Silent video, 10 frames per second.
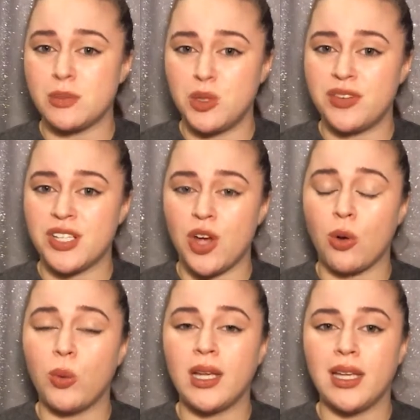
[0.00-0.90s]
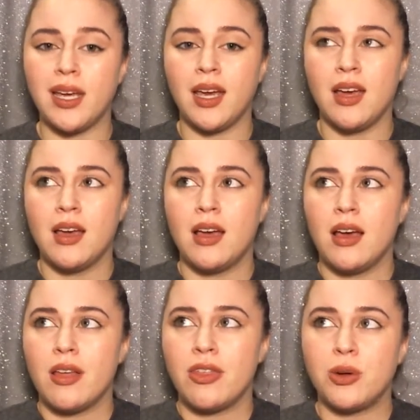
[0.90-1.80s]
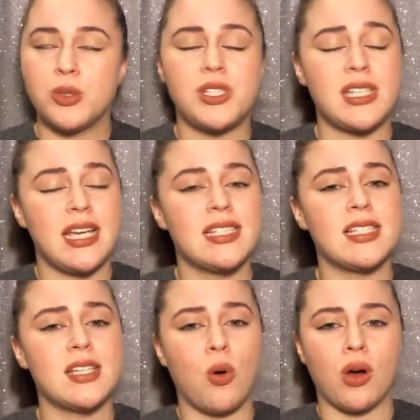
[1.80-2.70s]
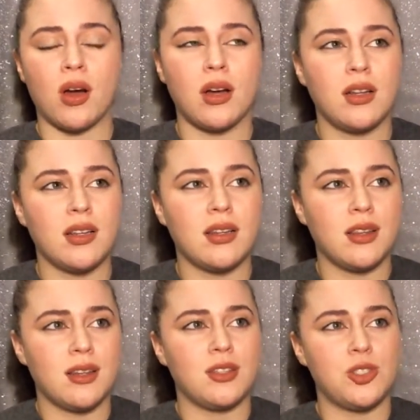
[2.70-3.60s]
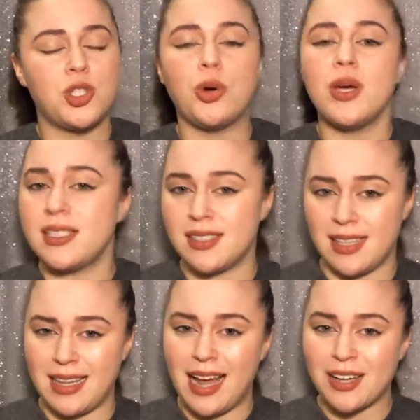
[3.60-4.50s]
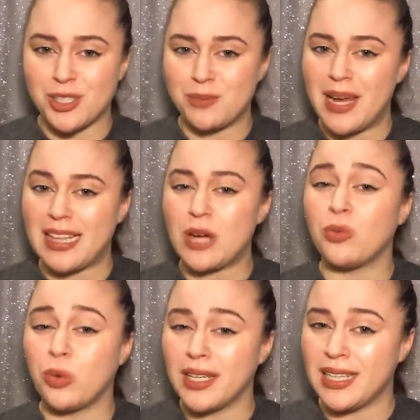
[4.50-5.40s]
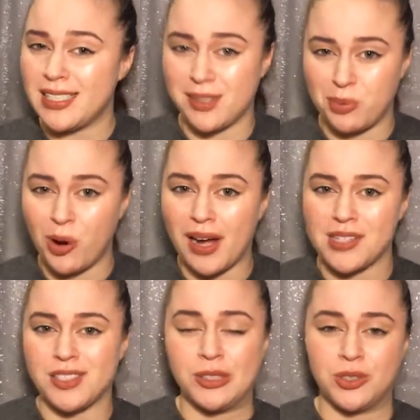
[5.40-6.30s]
movies are really those scenes or choices that the actors make that really surprise you.